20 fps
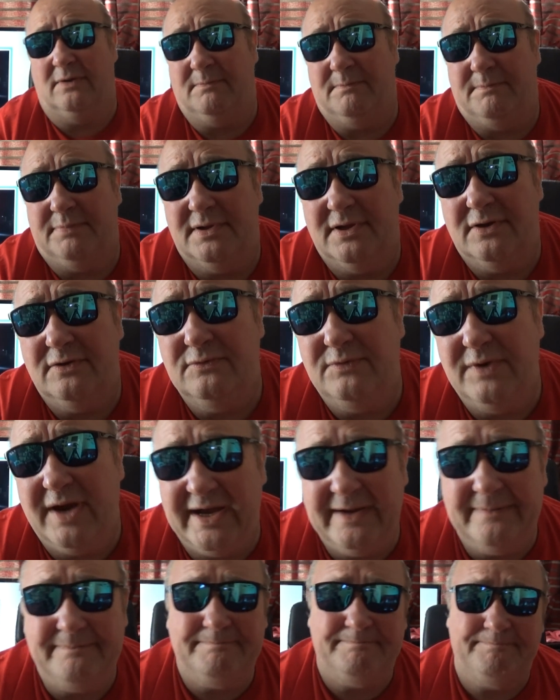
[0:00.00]
on
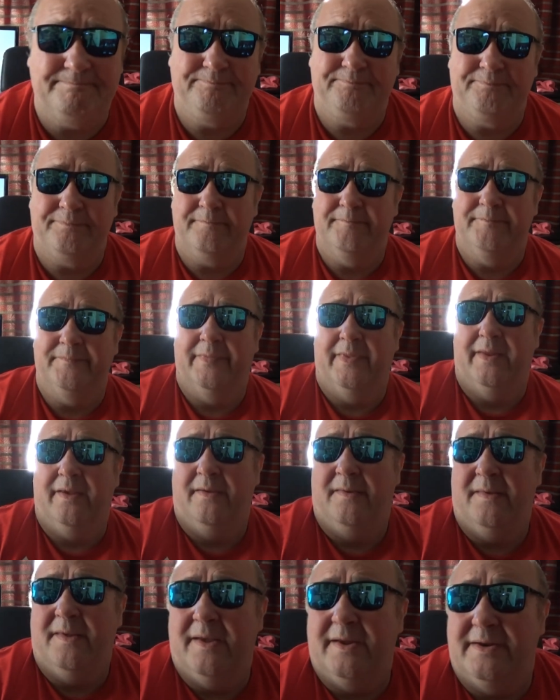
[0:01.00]
Blu-ray.
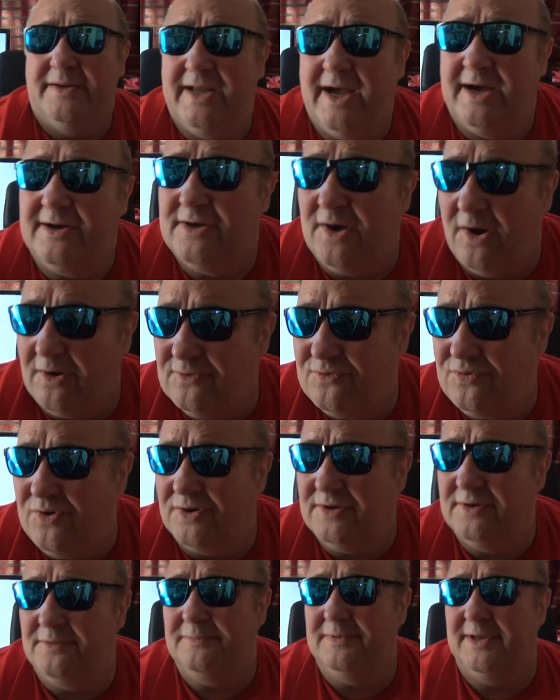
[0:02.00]
Now I have got
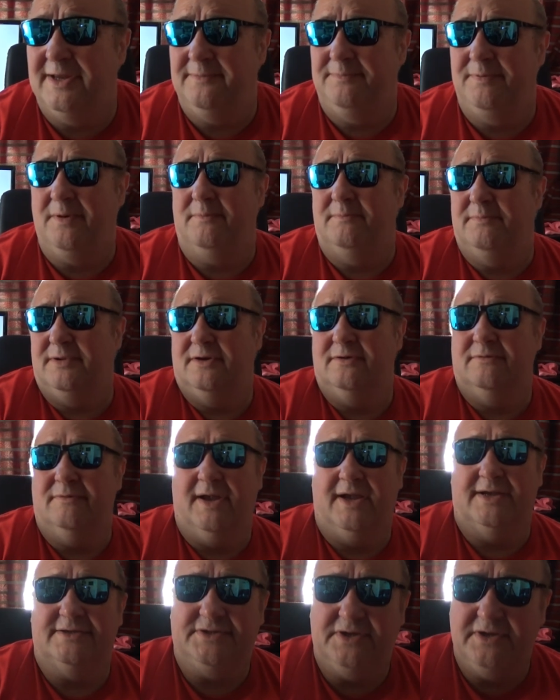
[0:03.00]
Quantum Leap on
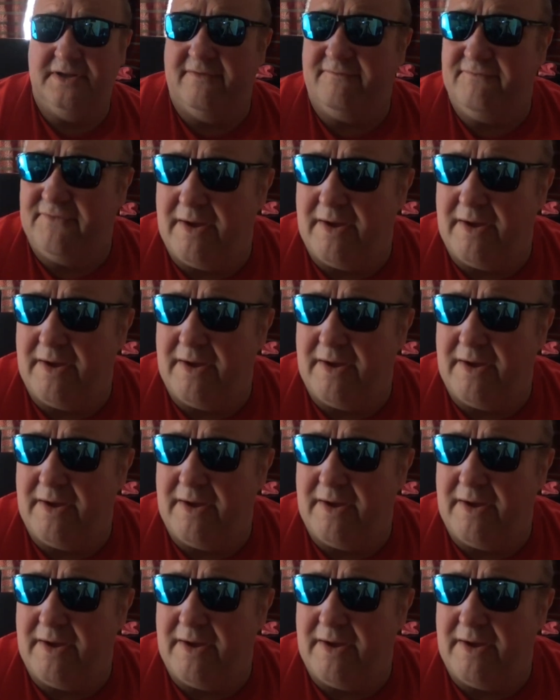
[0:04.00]
Blu-ray. I should have